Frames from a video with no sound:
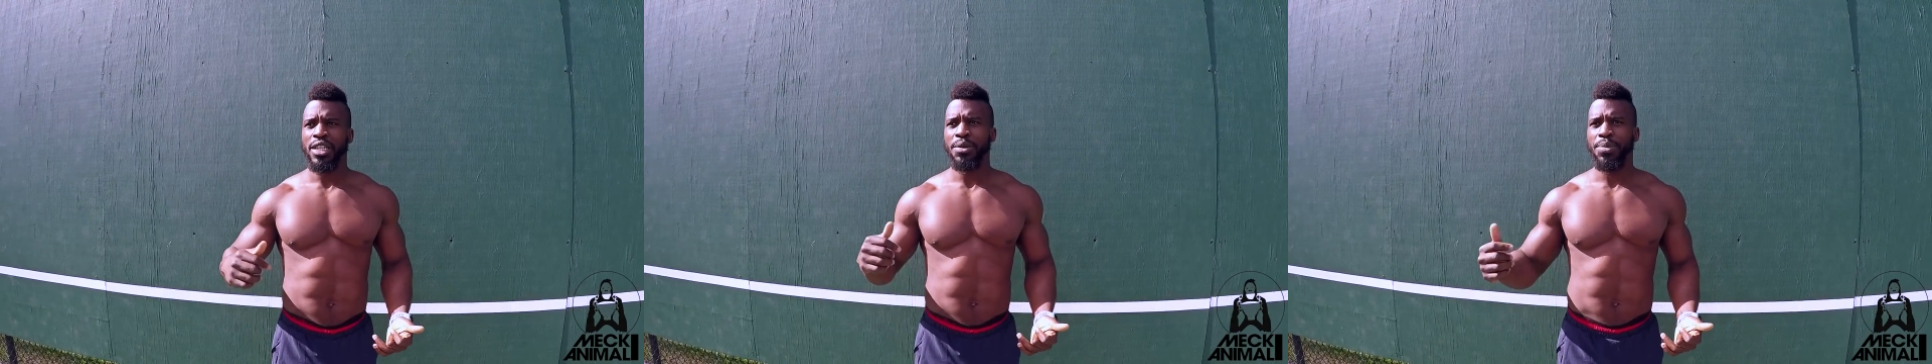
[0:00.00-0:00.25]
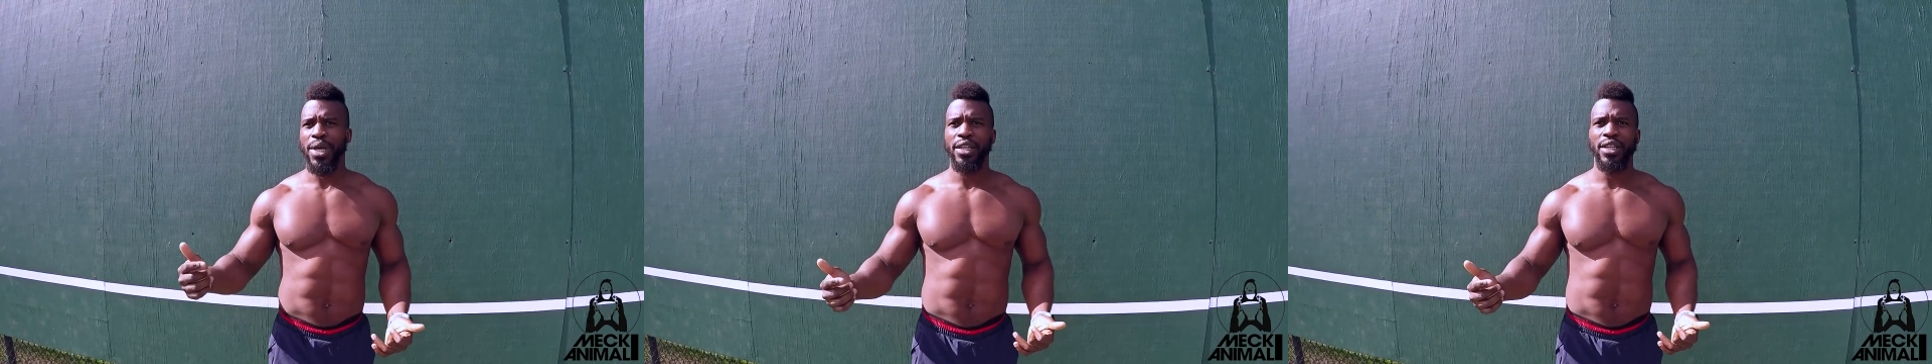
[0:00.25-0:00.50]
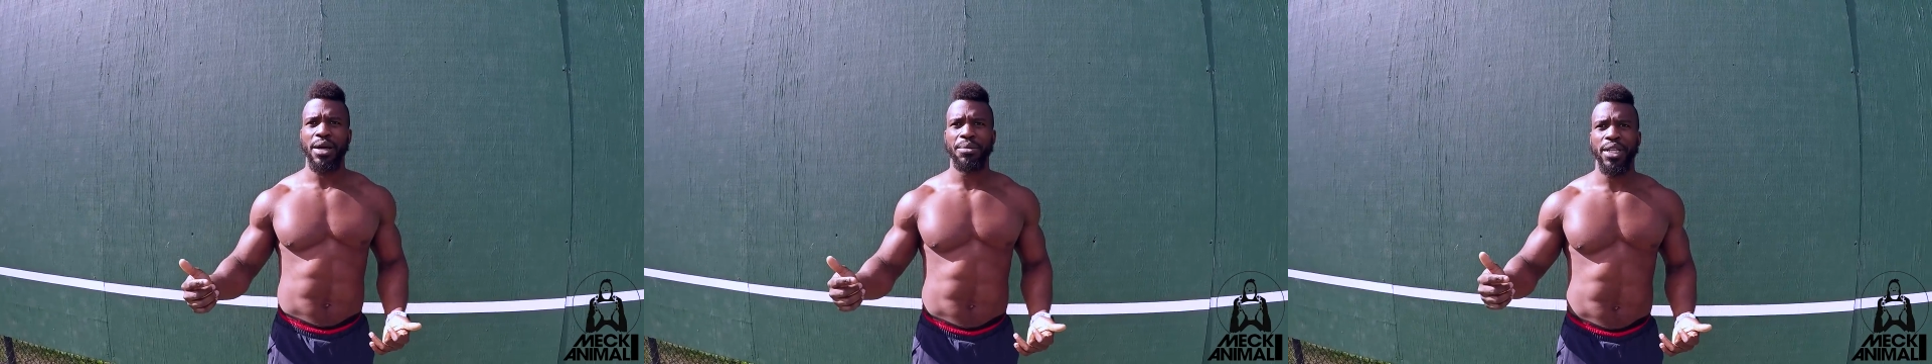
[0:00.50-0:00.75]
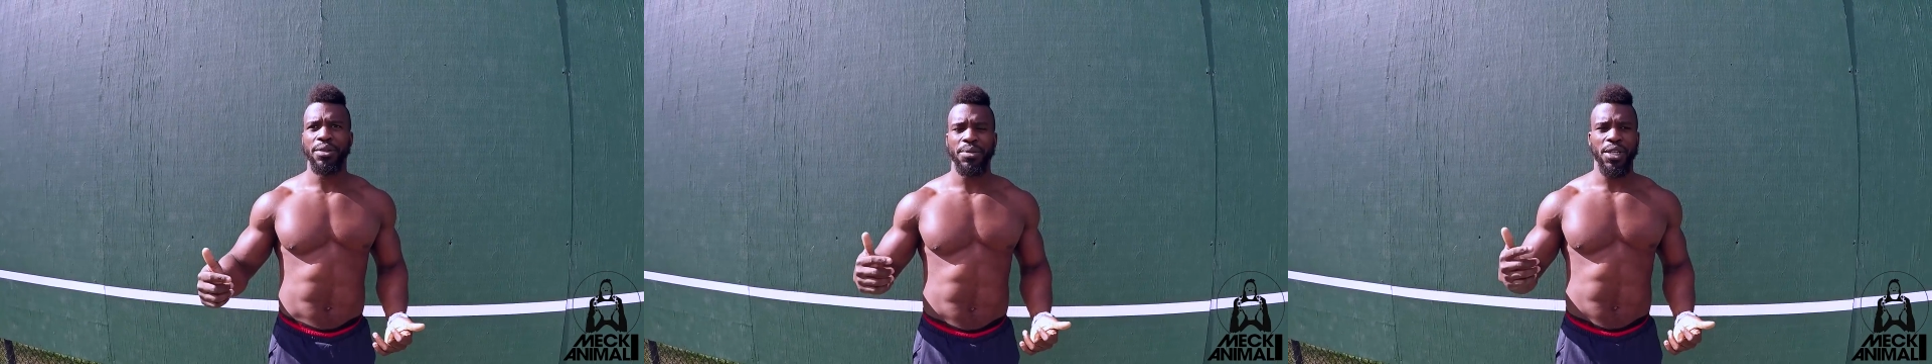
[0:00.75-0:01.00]

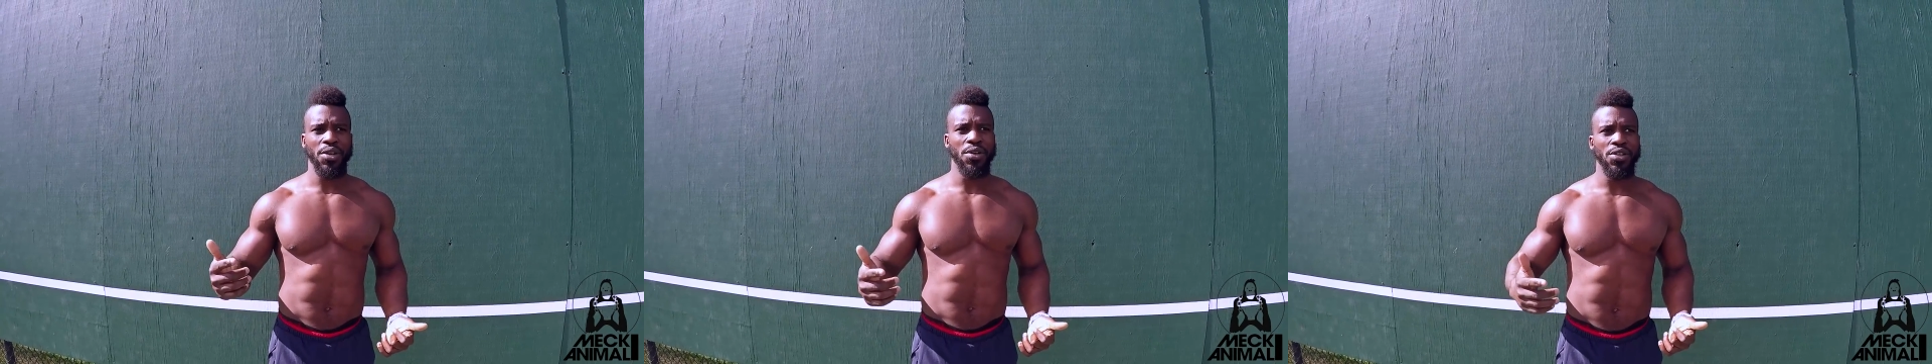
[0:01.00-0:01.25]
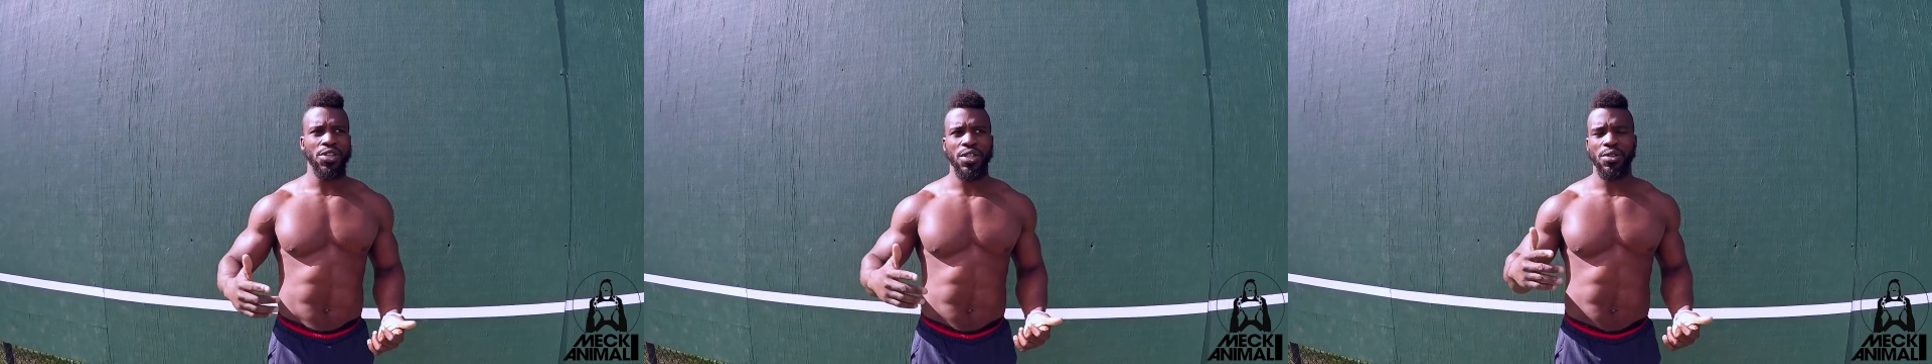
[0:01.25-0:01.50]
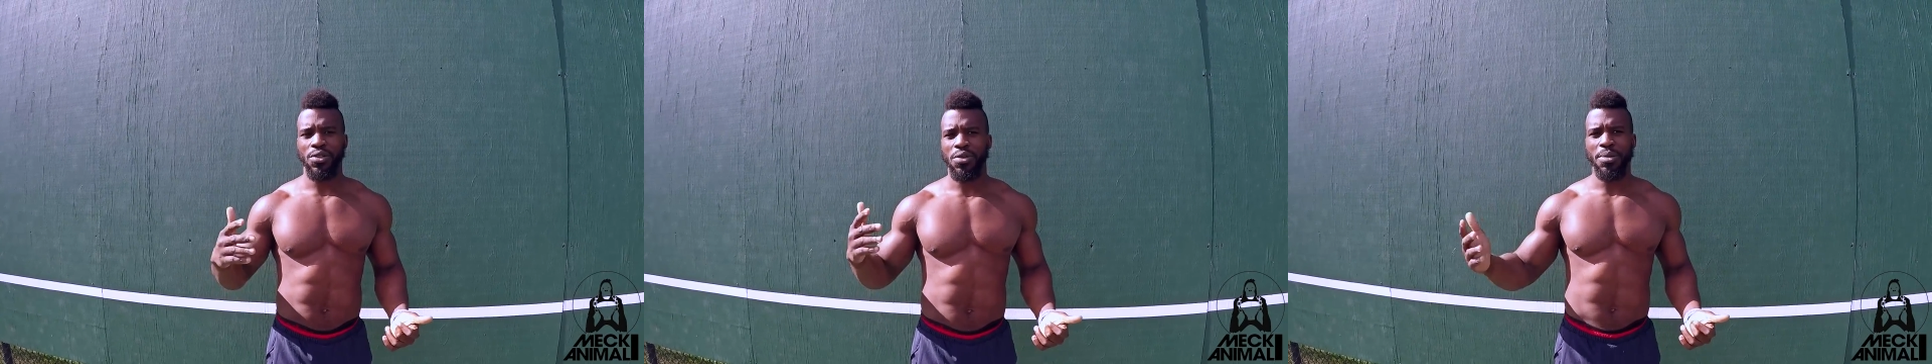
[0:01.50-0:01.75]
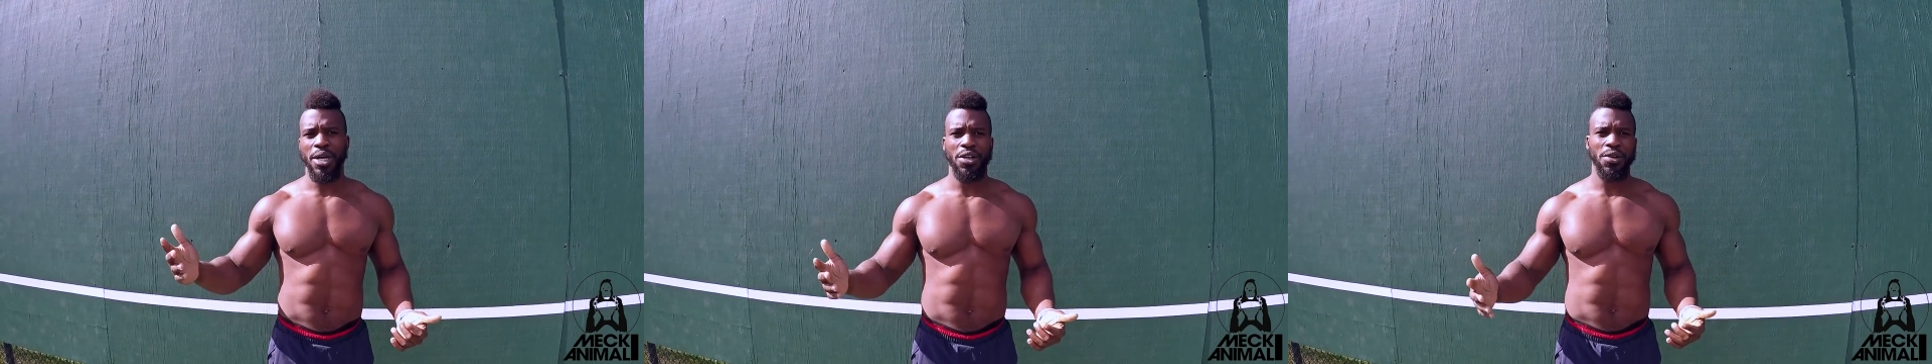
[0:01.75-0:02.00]
Because
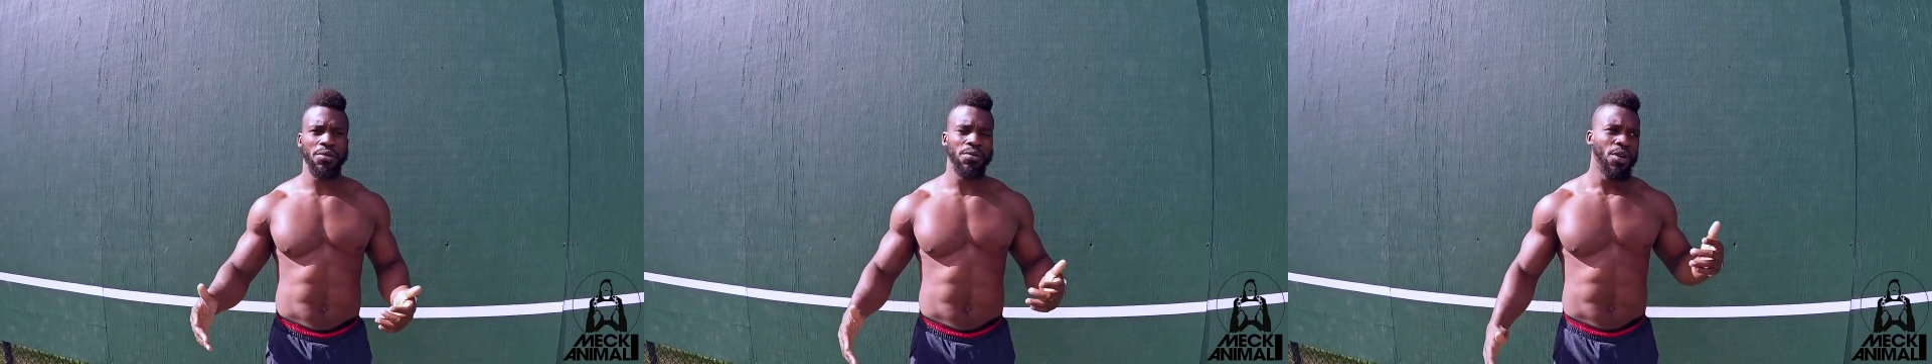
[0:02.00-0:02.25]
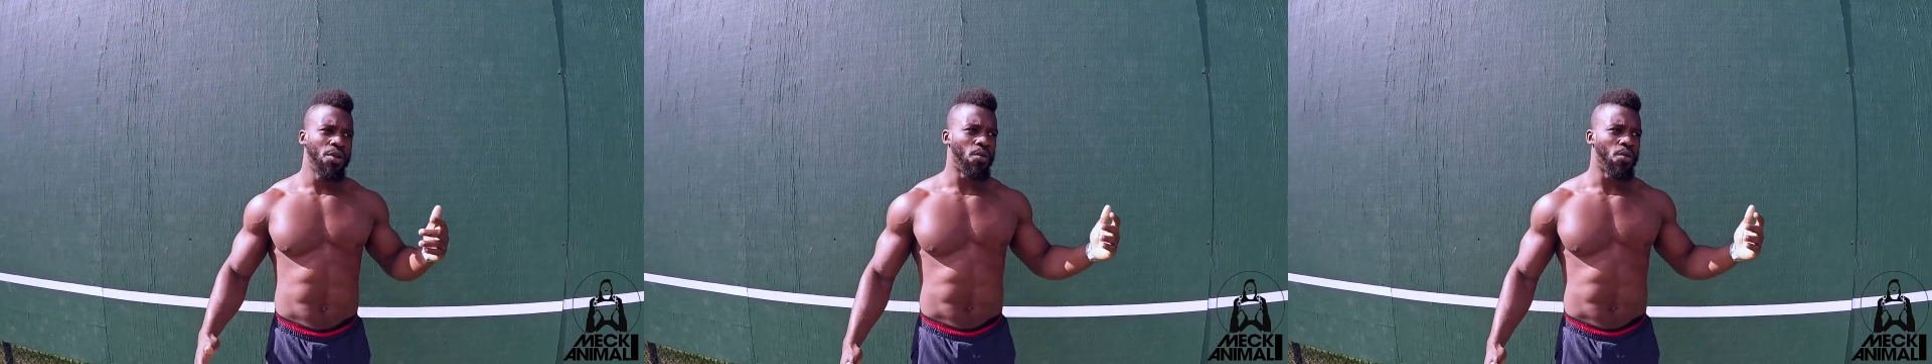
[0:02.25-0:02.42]
no matter